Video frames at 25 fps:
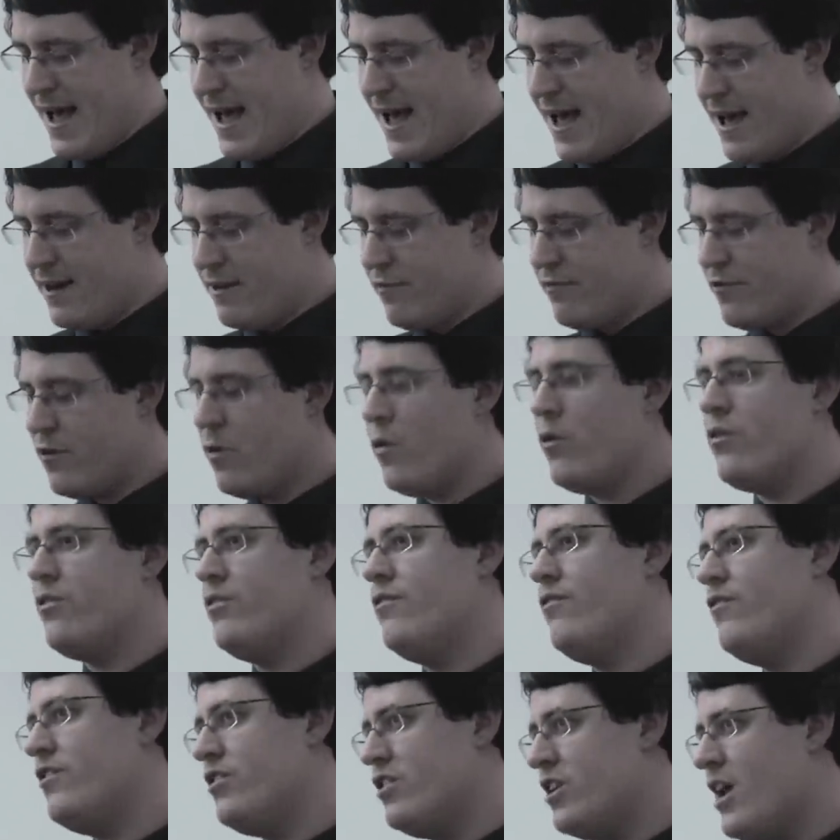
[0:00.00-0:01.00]
And of
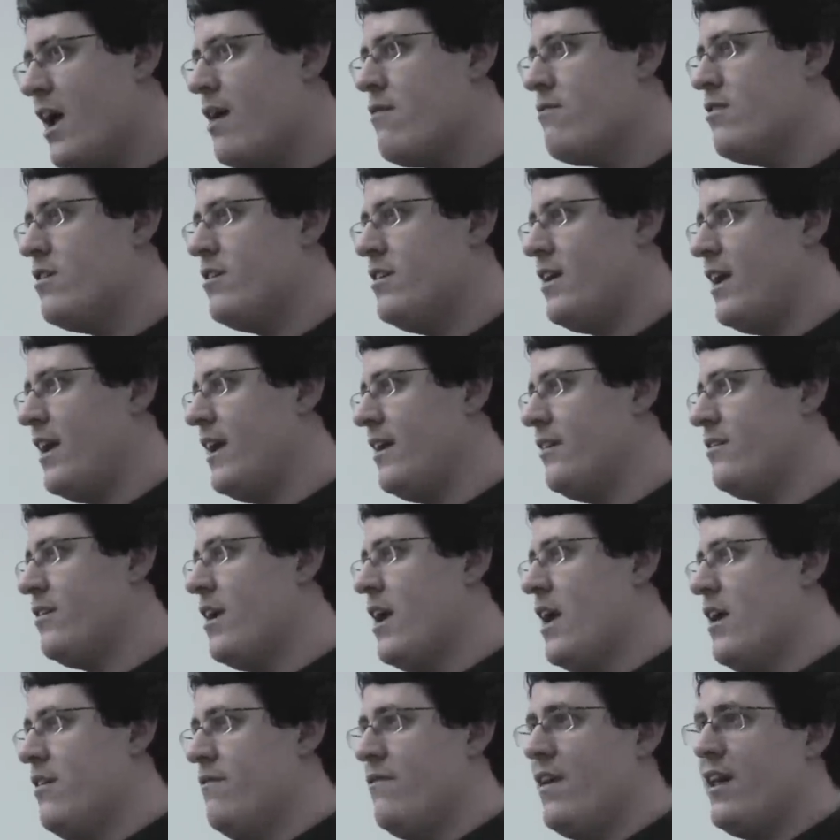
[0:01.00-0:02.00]
course, for charities,
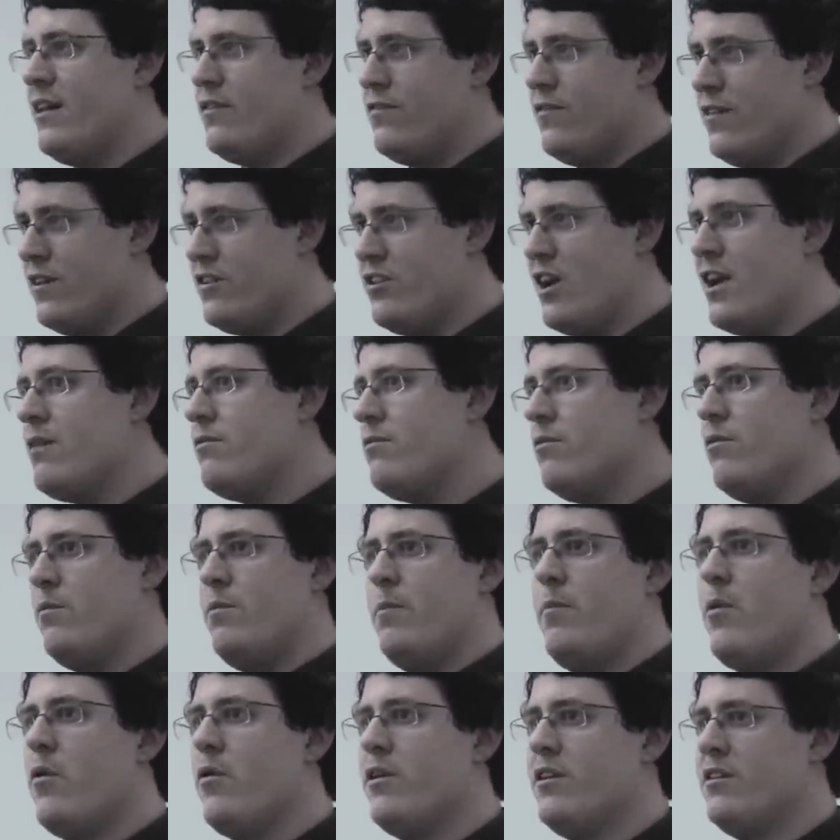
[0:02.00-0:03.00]
there's the general
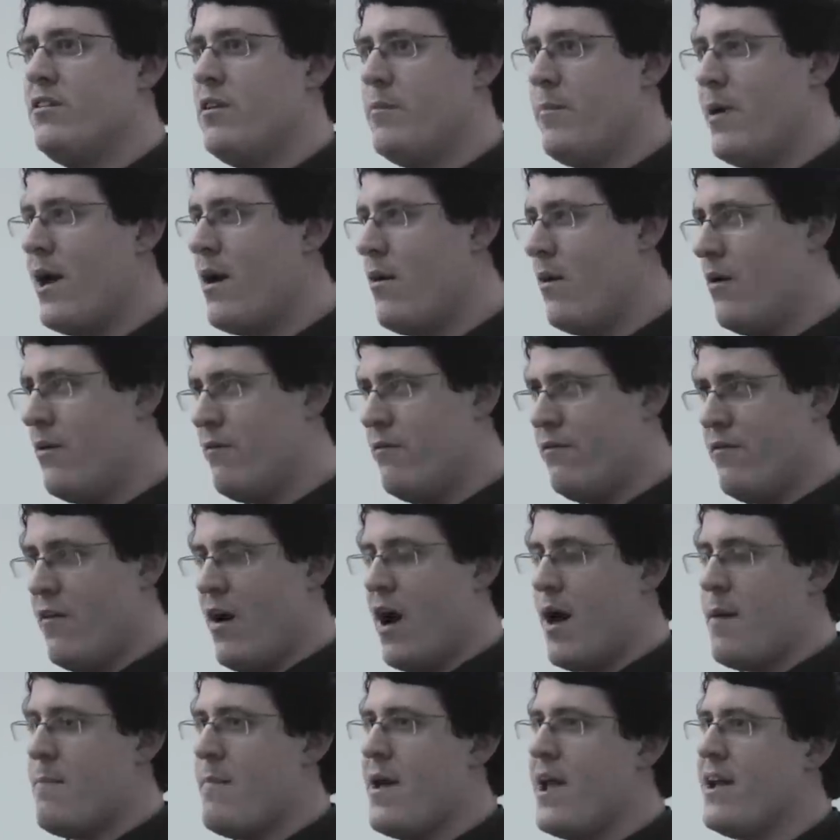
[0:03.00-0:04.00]
point about
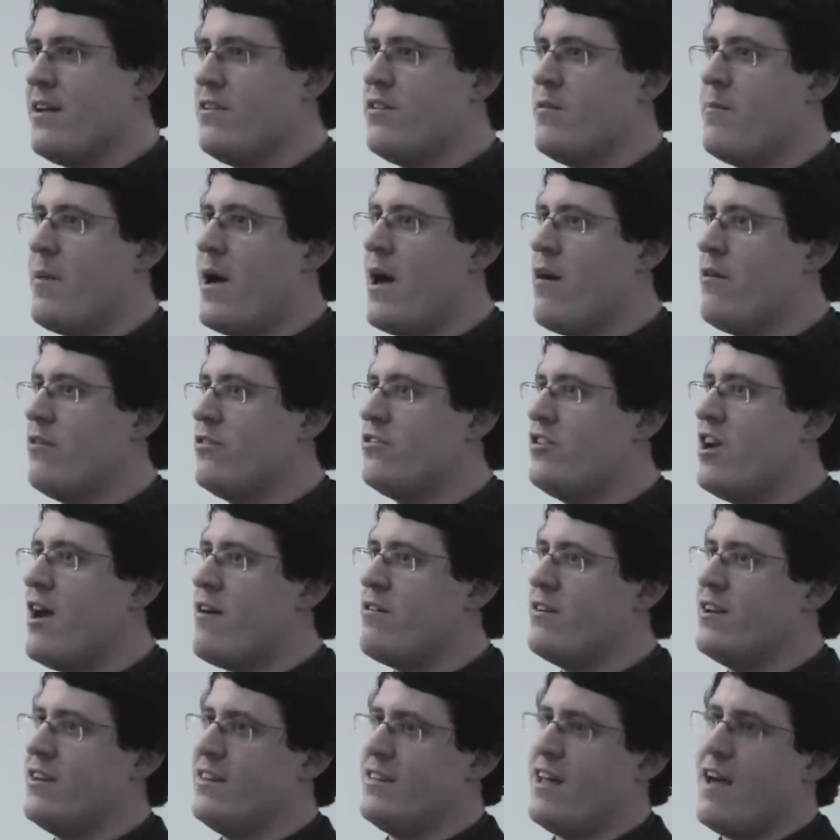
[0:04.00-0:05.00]
that I made about
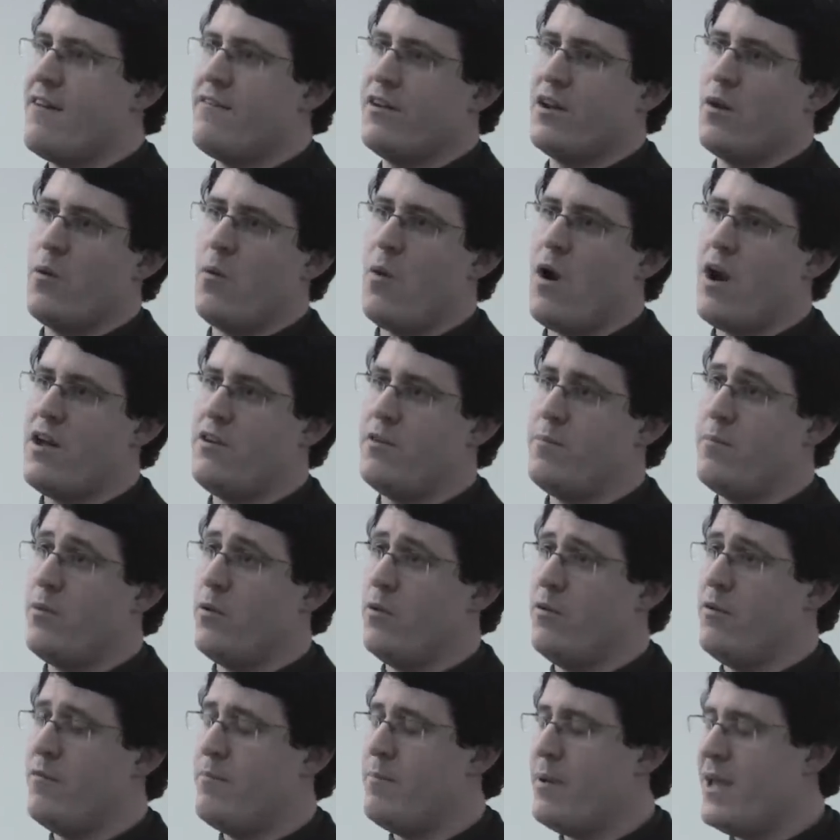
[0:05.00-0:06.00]
charities having a wider
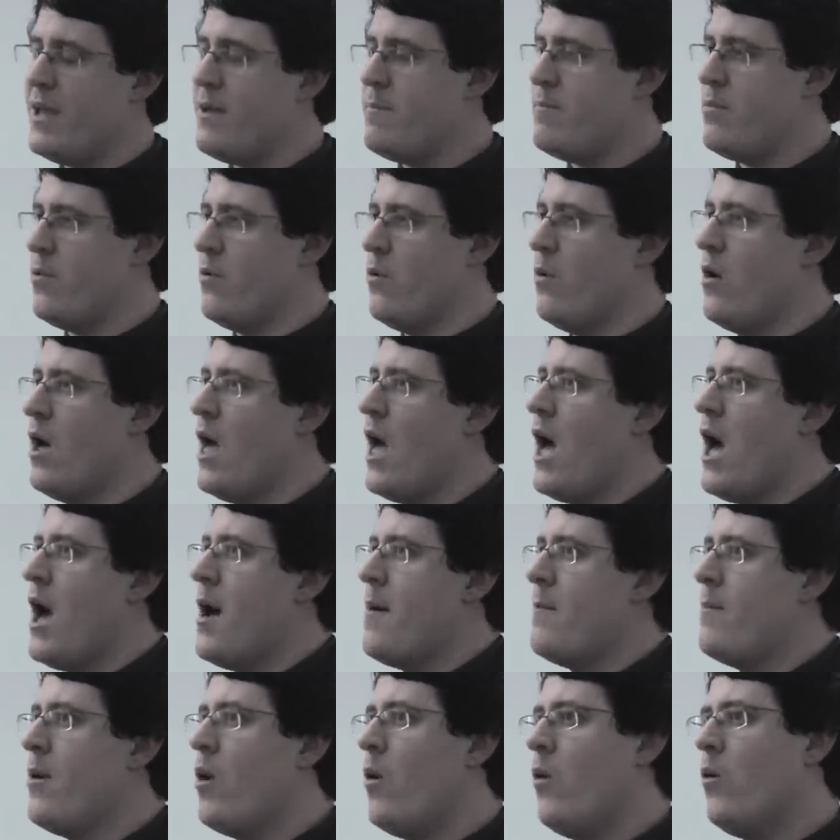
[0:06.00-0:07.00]
pool of people,
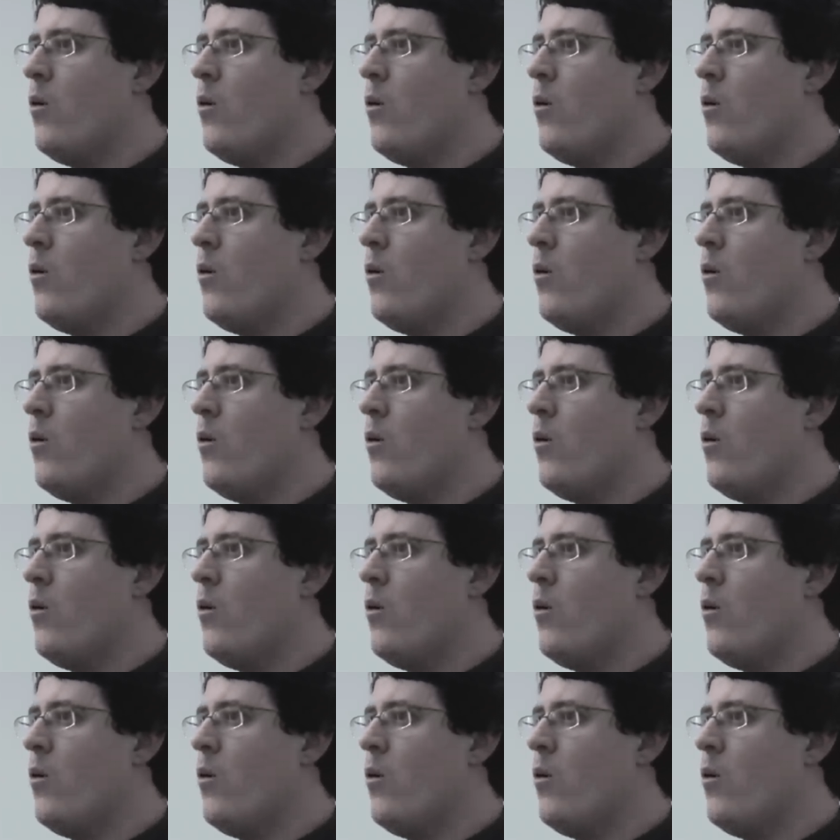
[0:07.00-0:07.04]
but